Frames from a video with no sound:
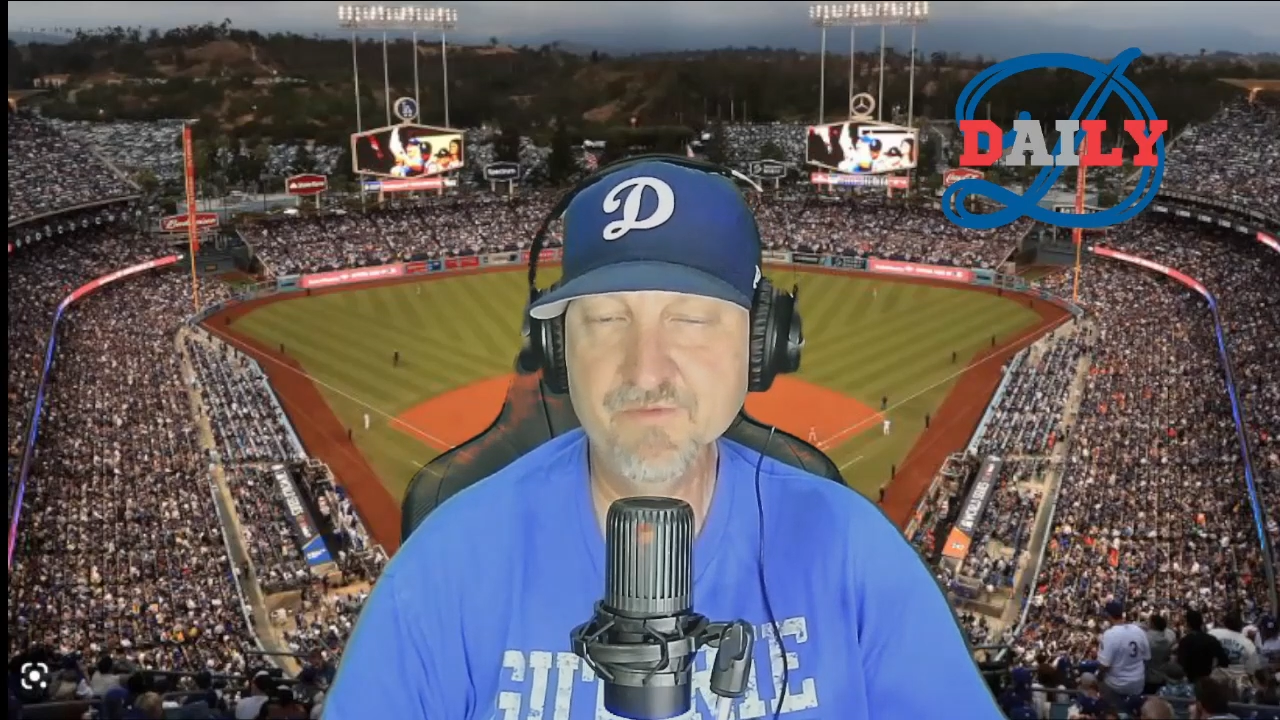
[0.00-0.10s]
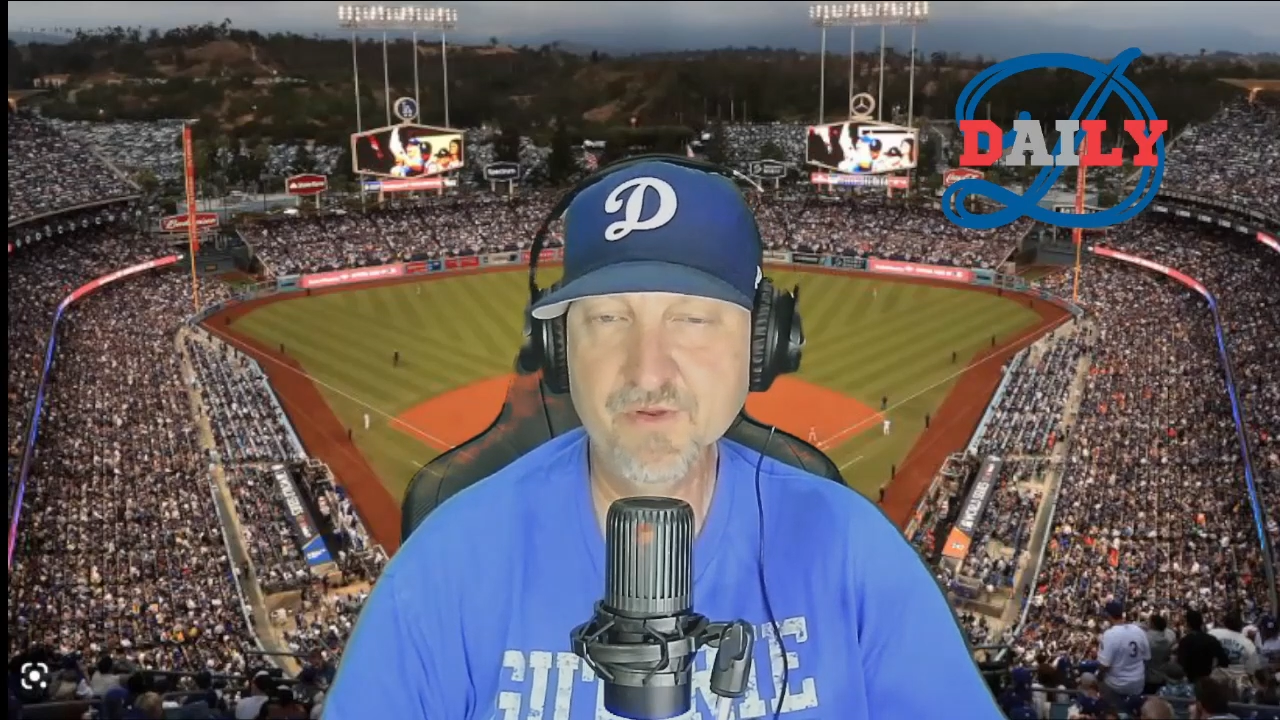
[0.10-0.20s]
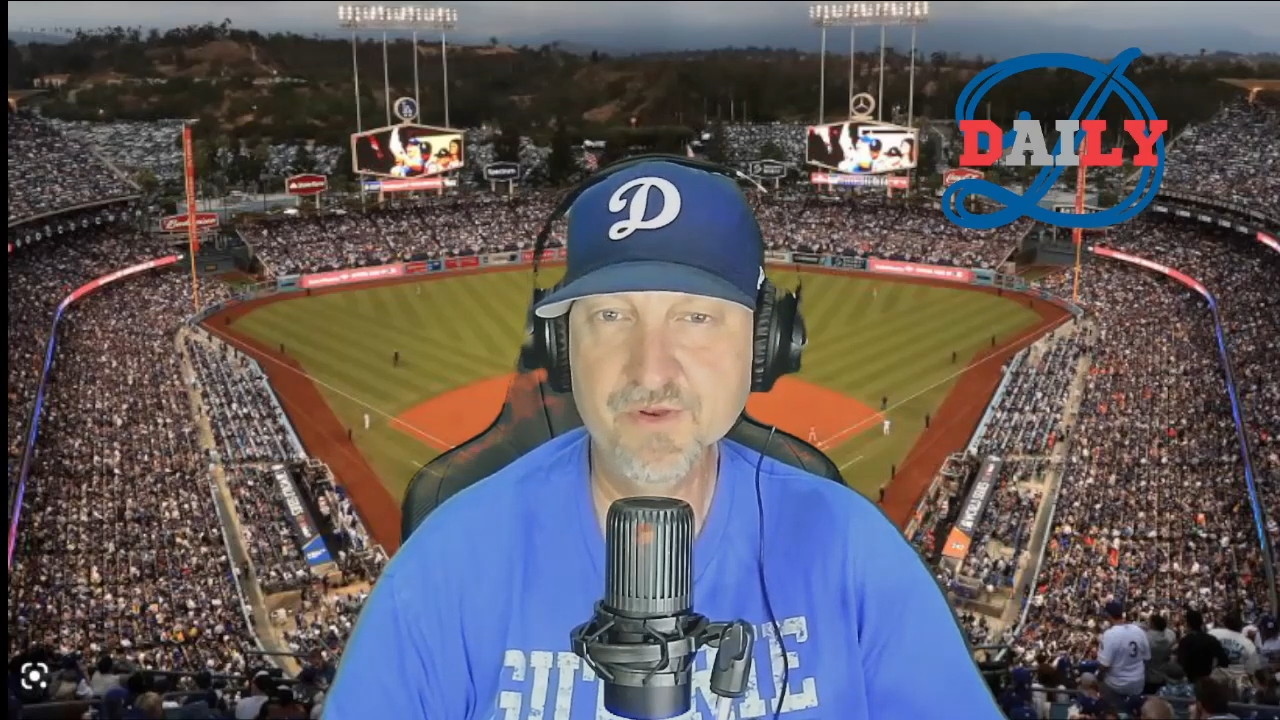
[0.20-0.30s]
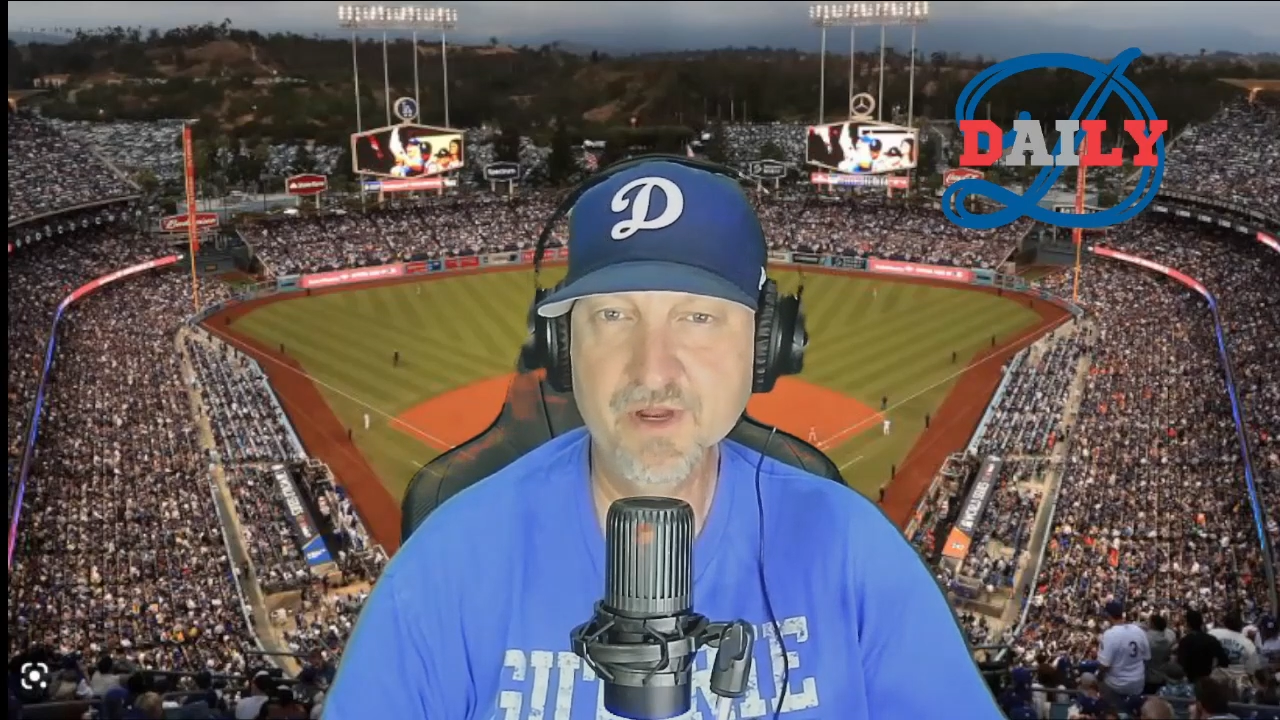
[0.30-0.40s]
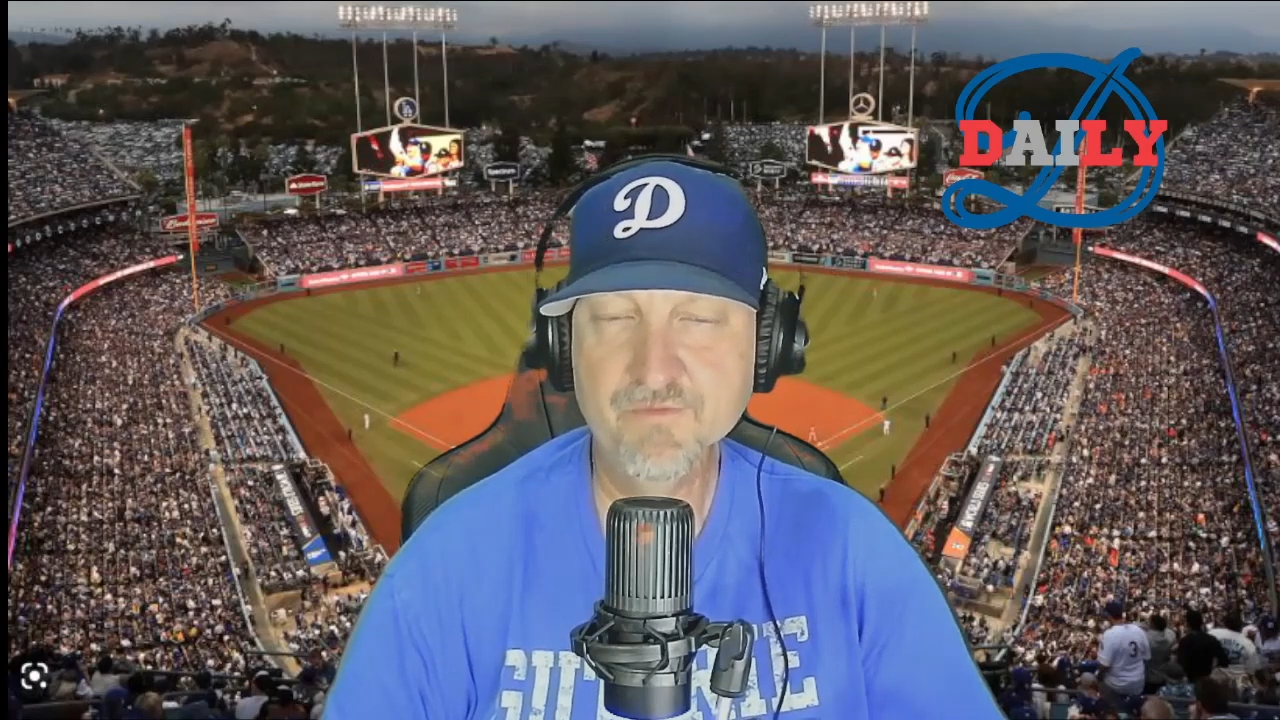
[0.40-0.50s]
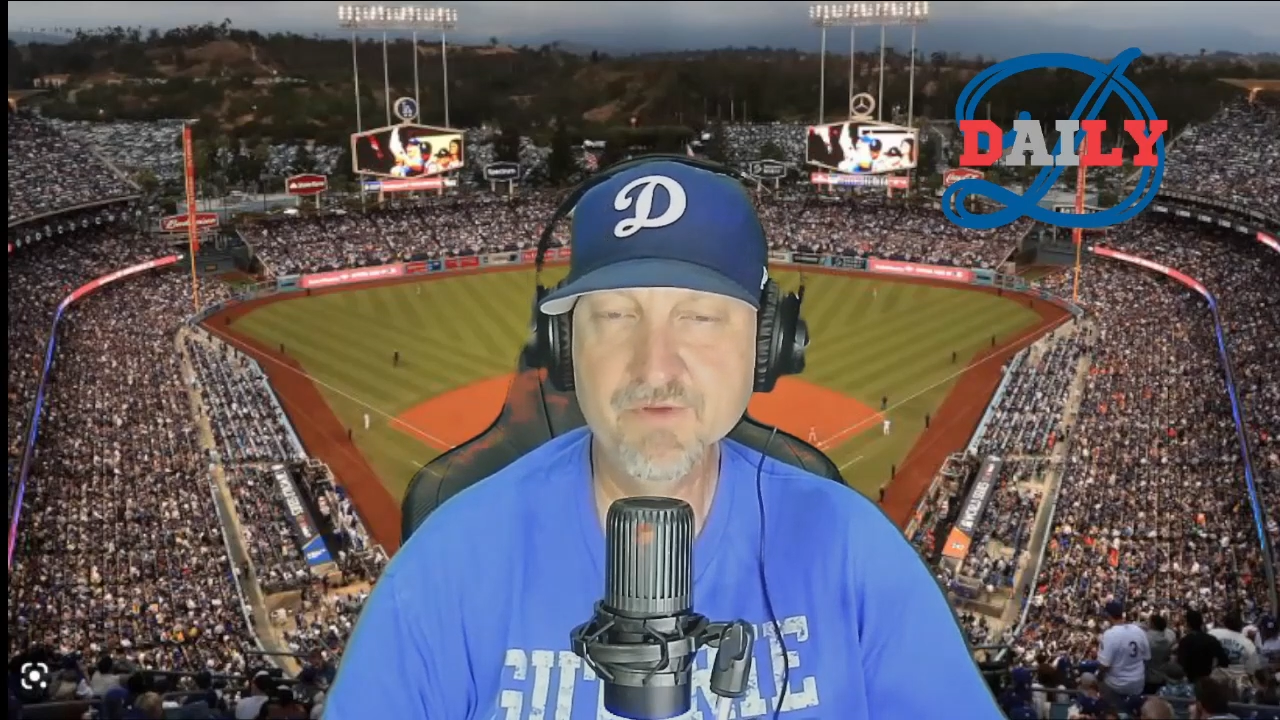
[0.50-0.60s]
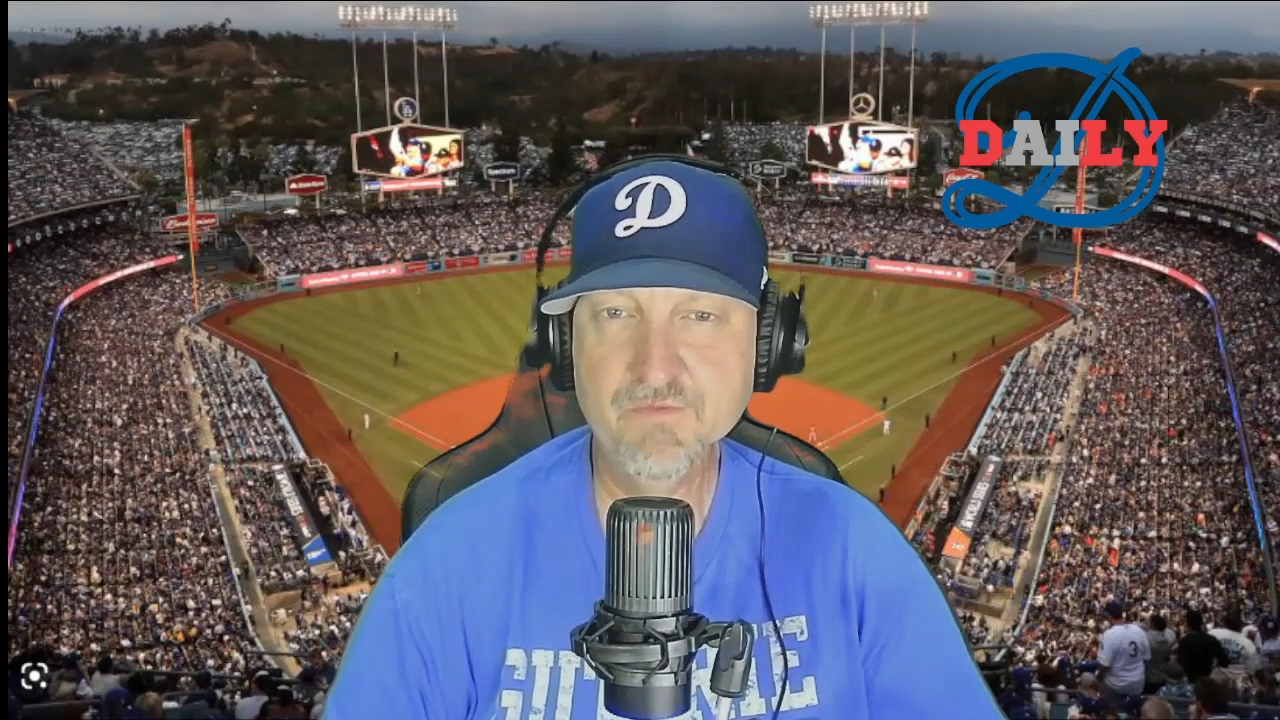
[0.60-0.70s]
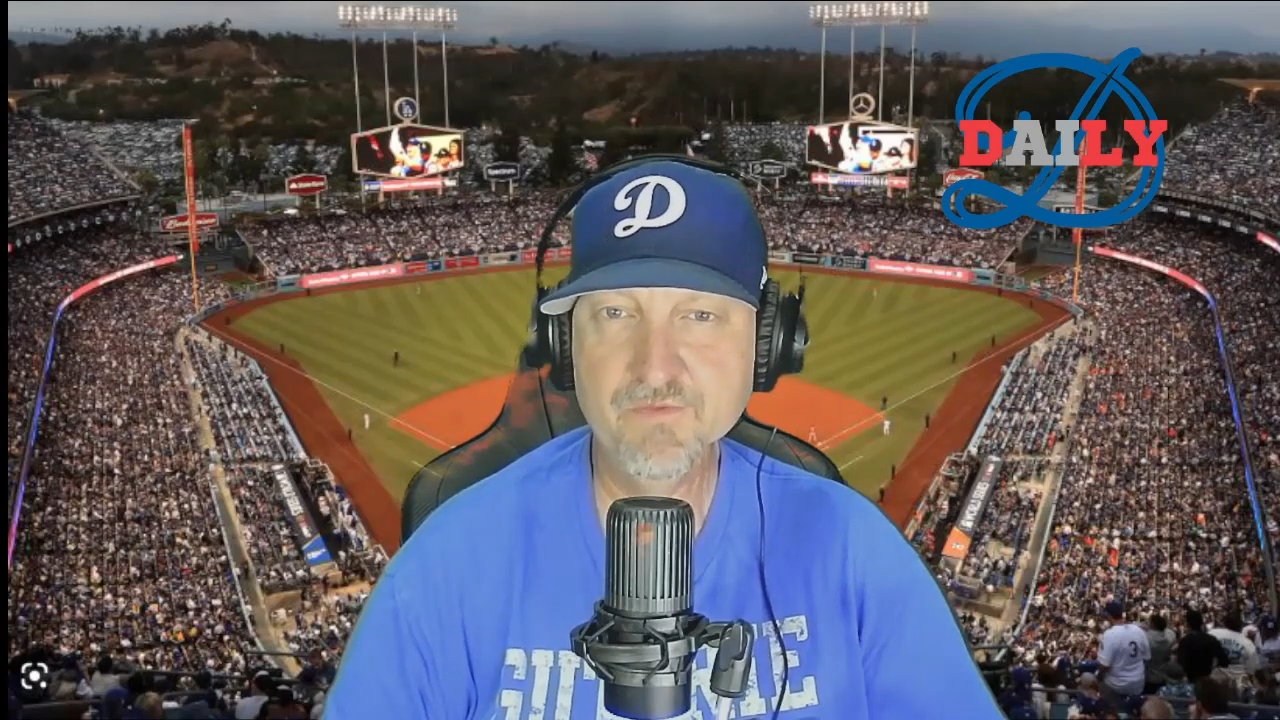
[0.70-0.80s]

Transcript: Philadelphia